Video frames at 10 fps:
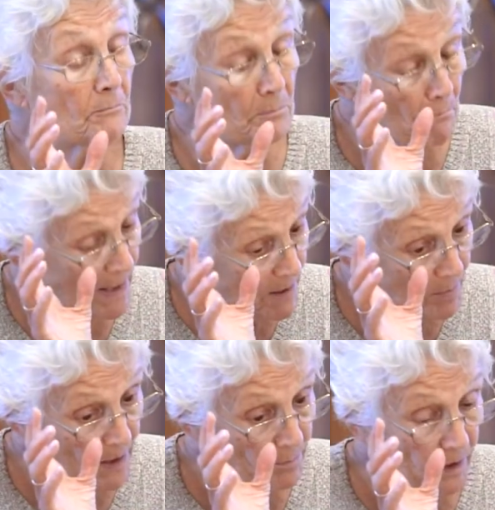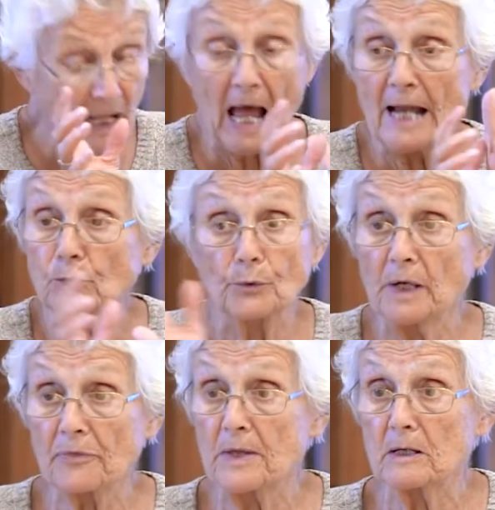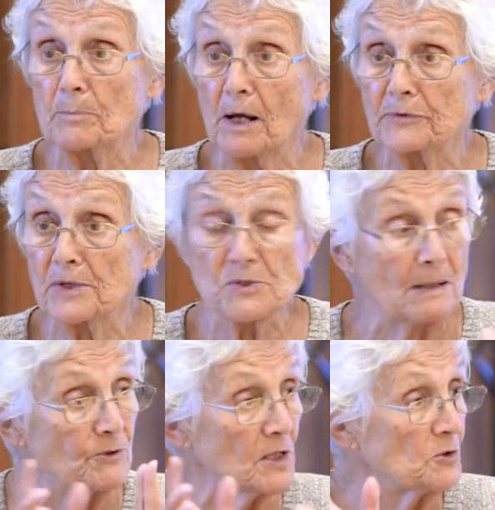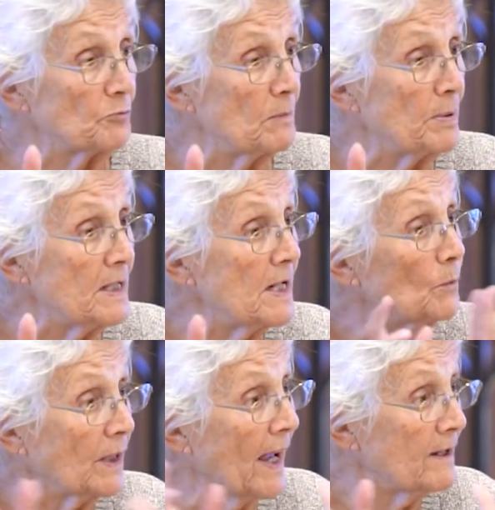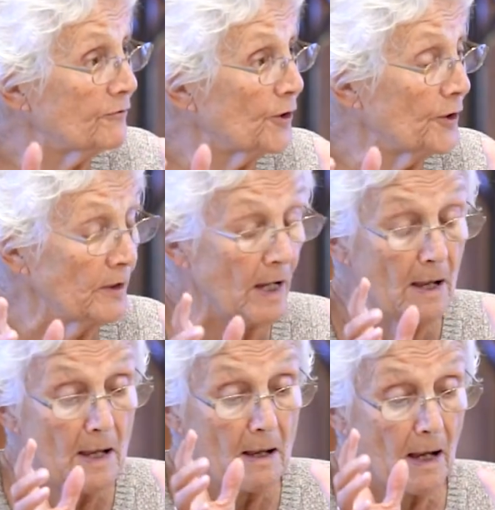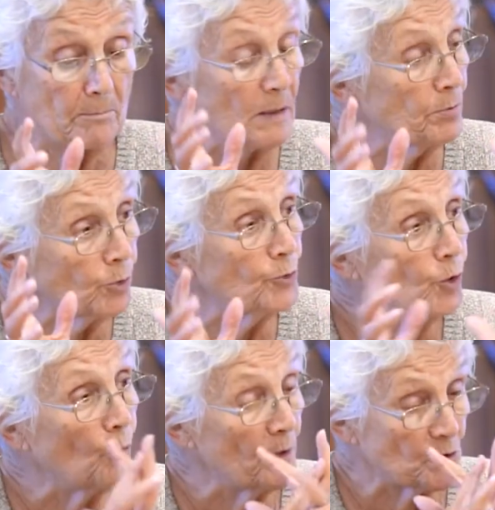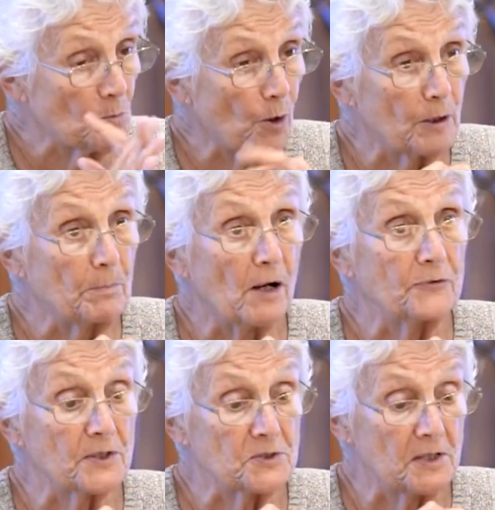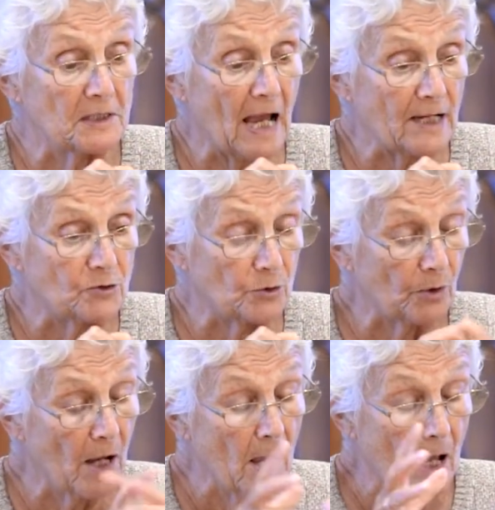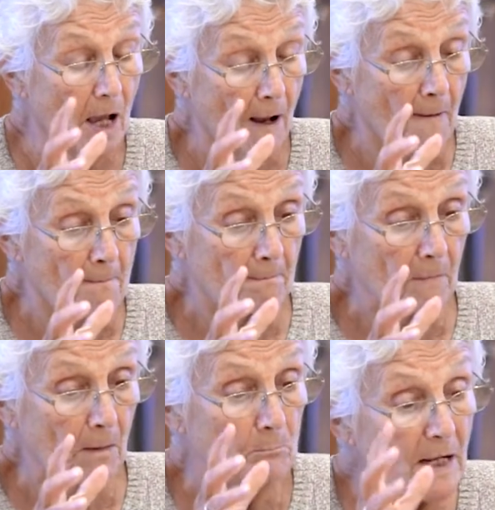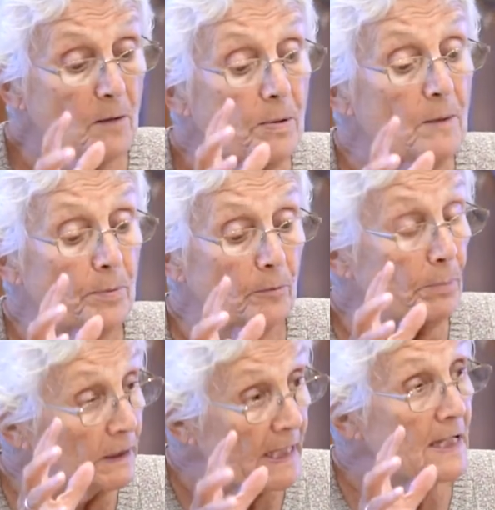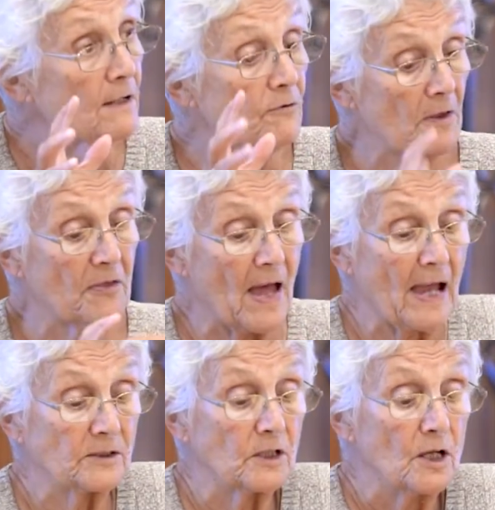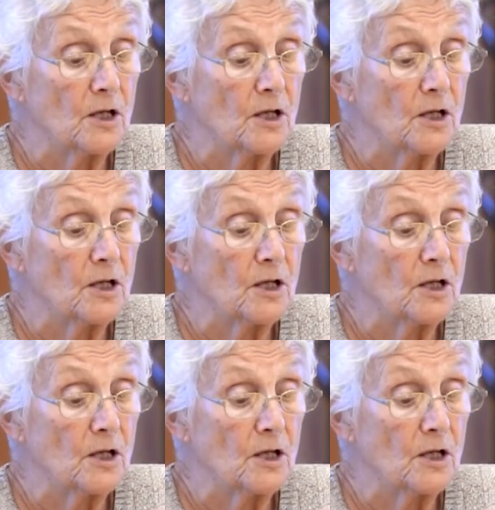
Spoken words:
many people, I know nothing about this, I'm just repeating what I have heard, people who know much more about this than I do. Many people believe that